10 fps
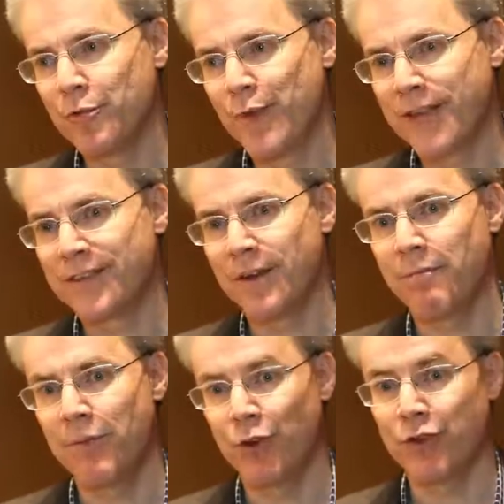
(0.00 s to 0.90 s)
make
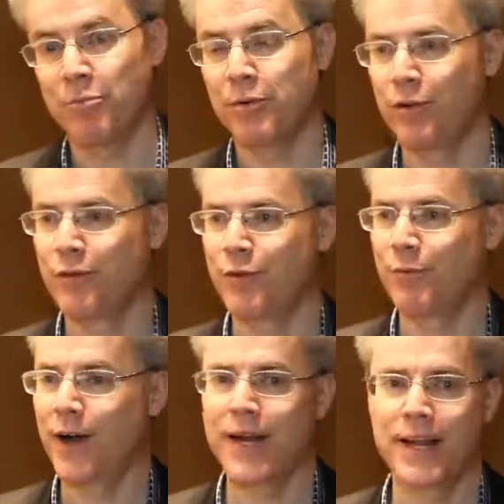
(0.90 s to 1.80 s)
some multiple of your
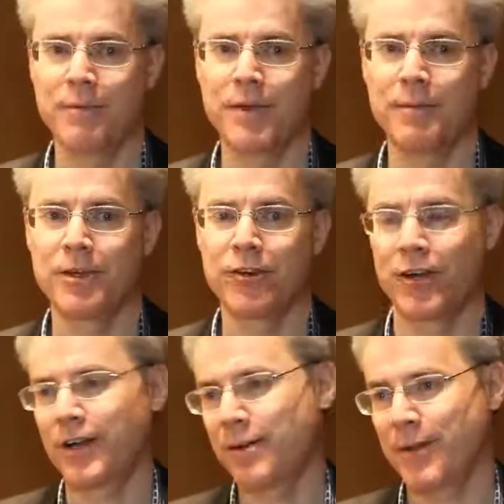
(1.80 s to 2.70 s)
money. Maybe you're
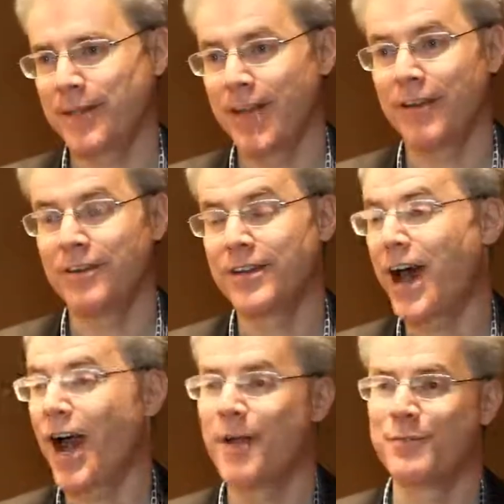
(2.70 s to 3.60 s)
not going to make 10
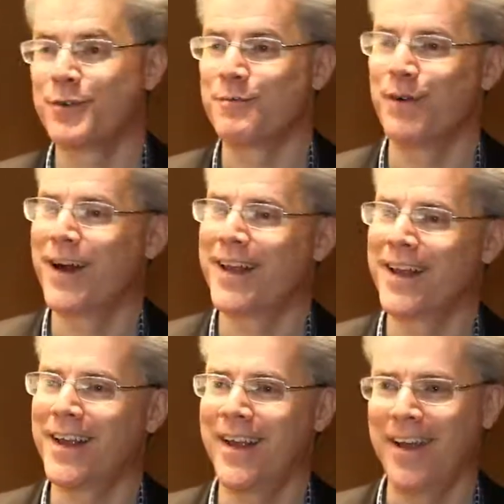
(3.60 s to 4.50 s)
times your
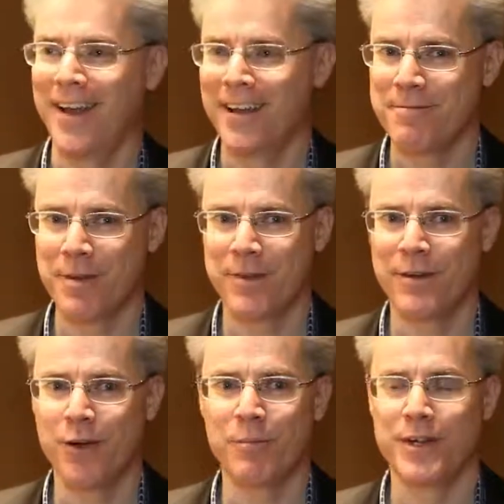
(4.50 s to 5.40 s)
money. Maybe
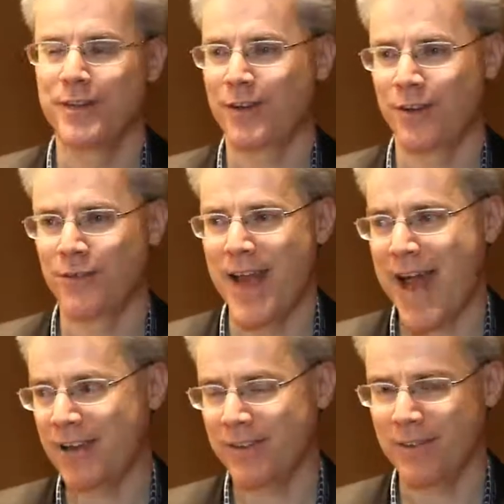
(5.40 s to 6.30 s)
nobody's going to
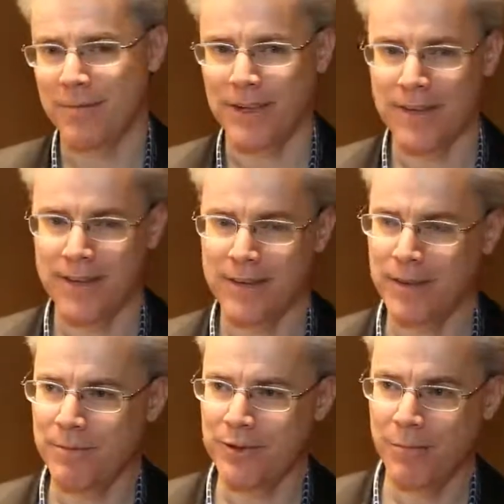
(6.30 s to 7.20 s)
actually make 10
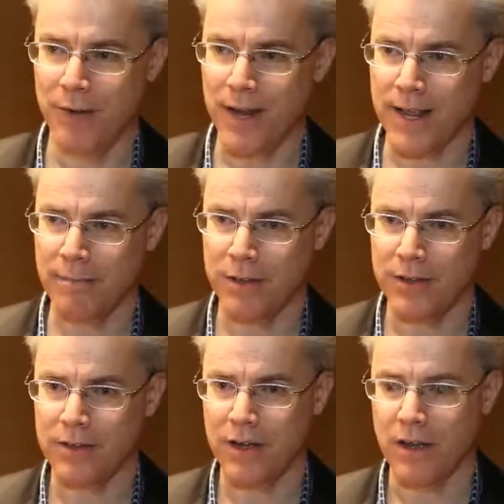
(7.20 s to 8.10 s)
times their money, but